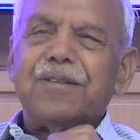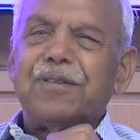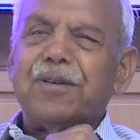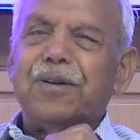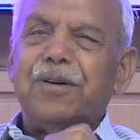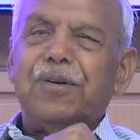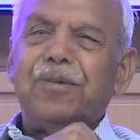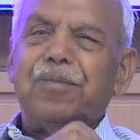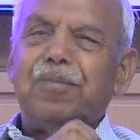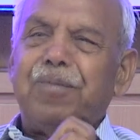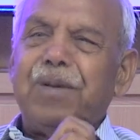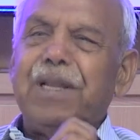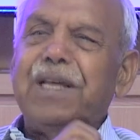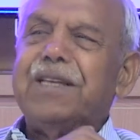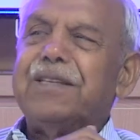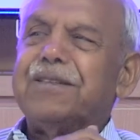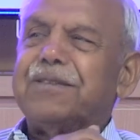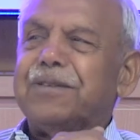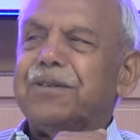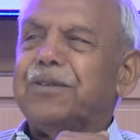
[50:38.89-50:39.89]
So
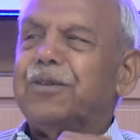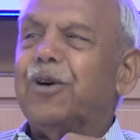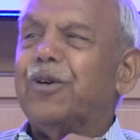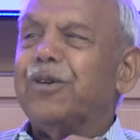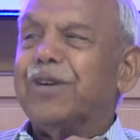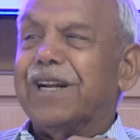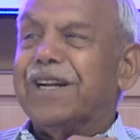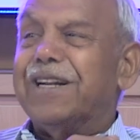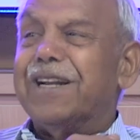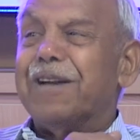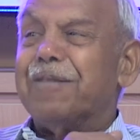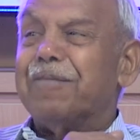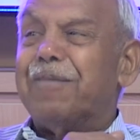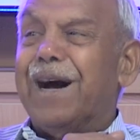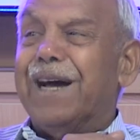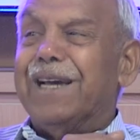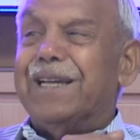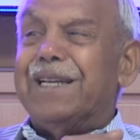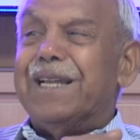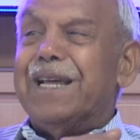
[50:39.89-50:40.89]
please don't
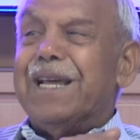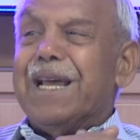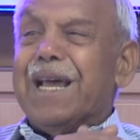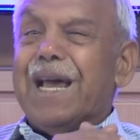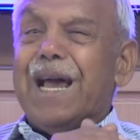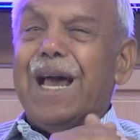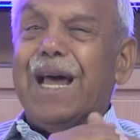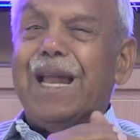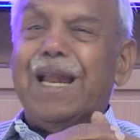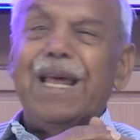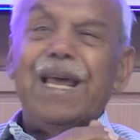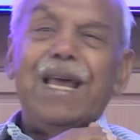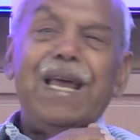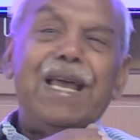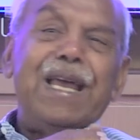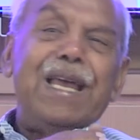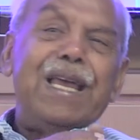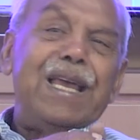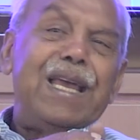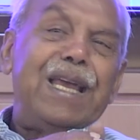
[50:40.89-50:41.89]
undermine an
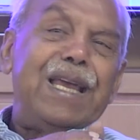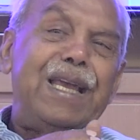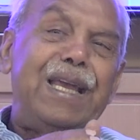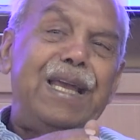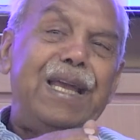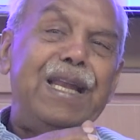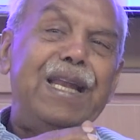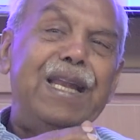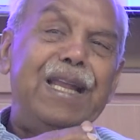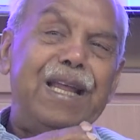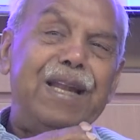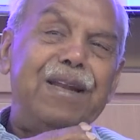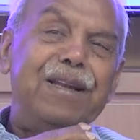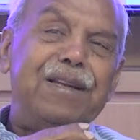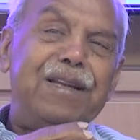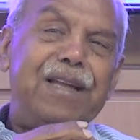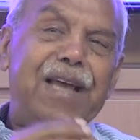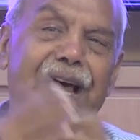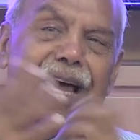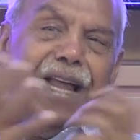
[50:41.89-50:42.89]
Indian
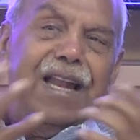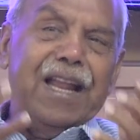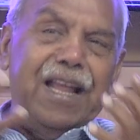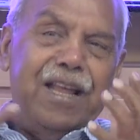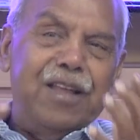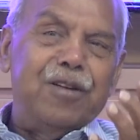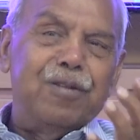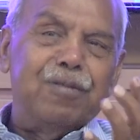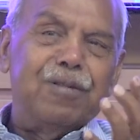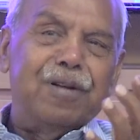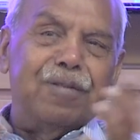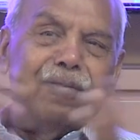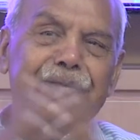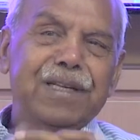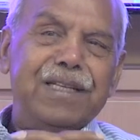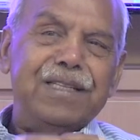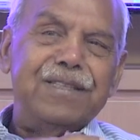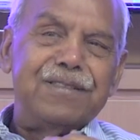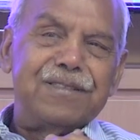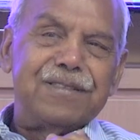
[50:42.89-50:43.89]
and a human
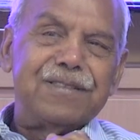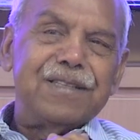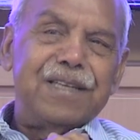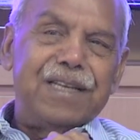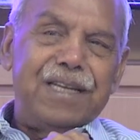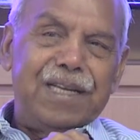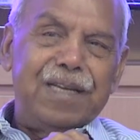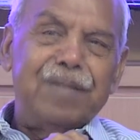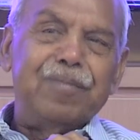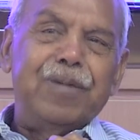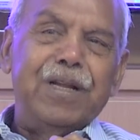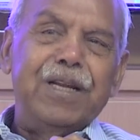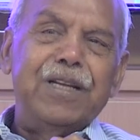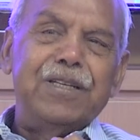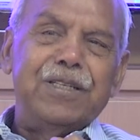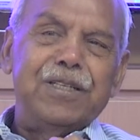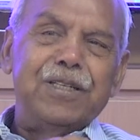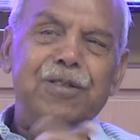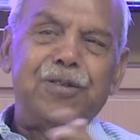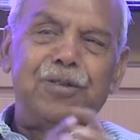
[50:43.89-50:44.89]
being's
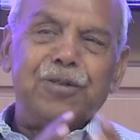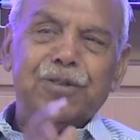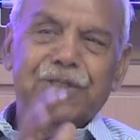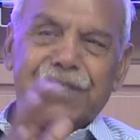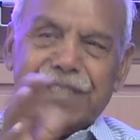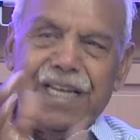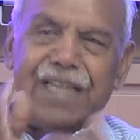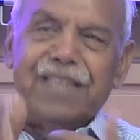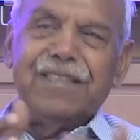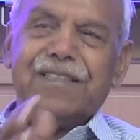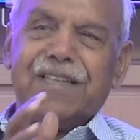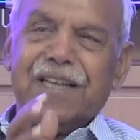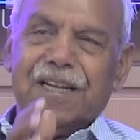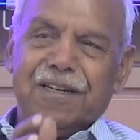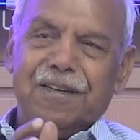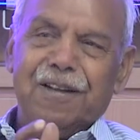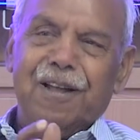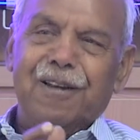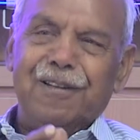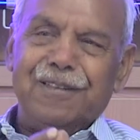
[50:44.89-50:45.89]
ability to change
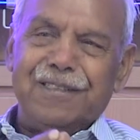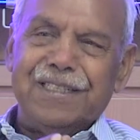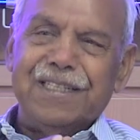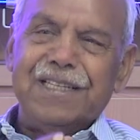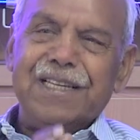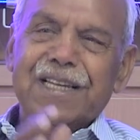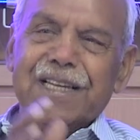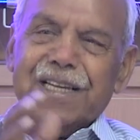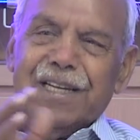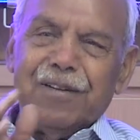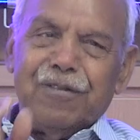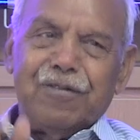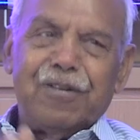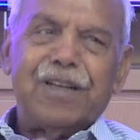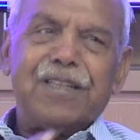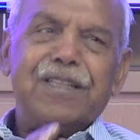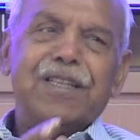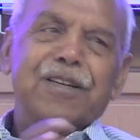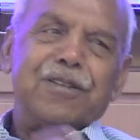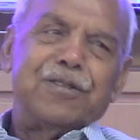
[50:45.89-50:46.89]
technology
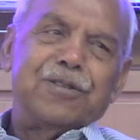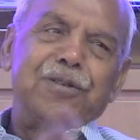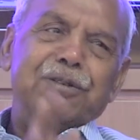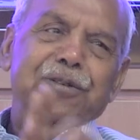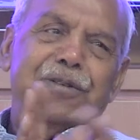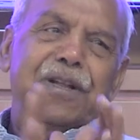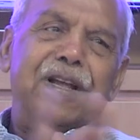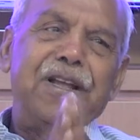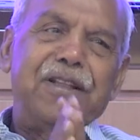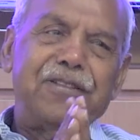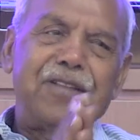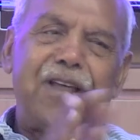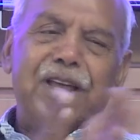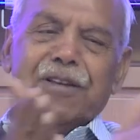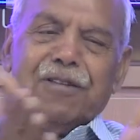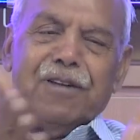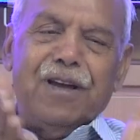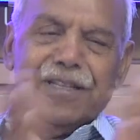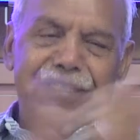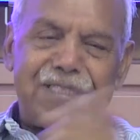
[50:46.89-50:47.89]
for their school.
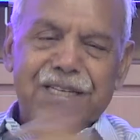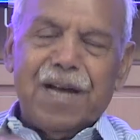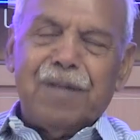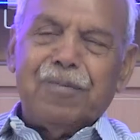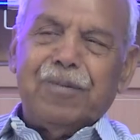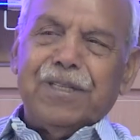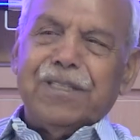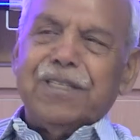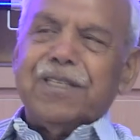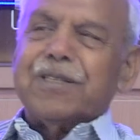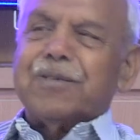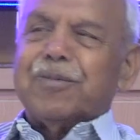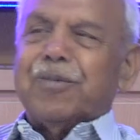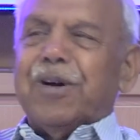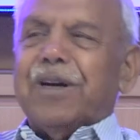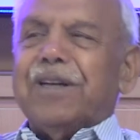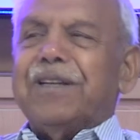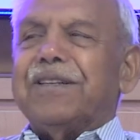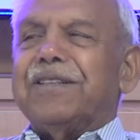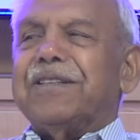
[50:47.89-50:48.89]
Thank you. I stop at this
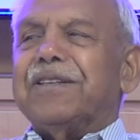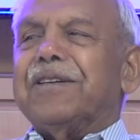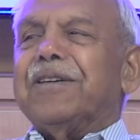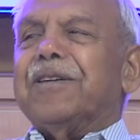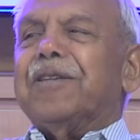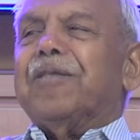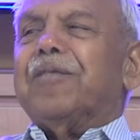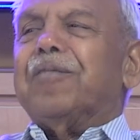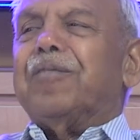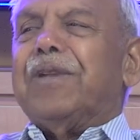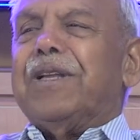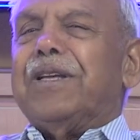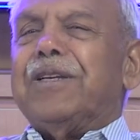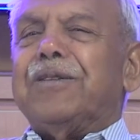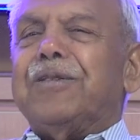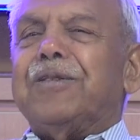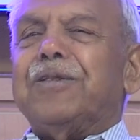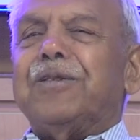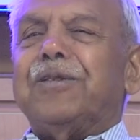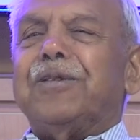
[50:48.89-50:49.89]
point.
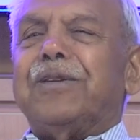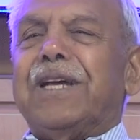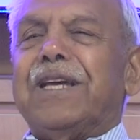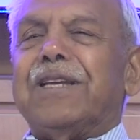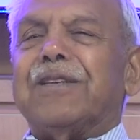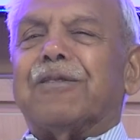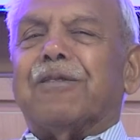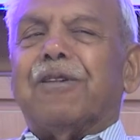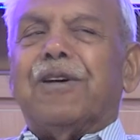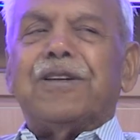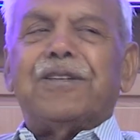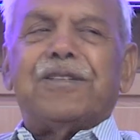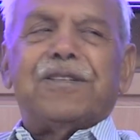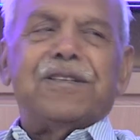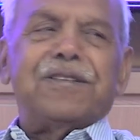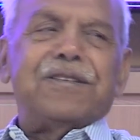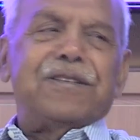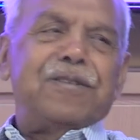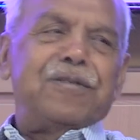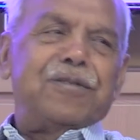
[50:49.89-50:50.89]
Please do raise
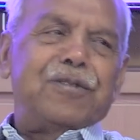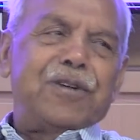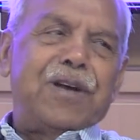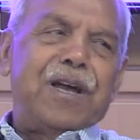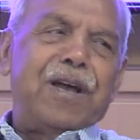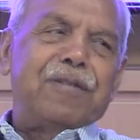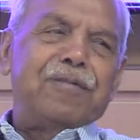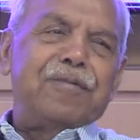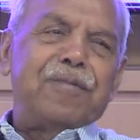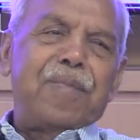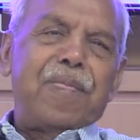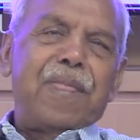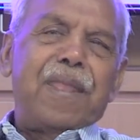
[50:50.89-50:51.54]
questions if you have.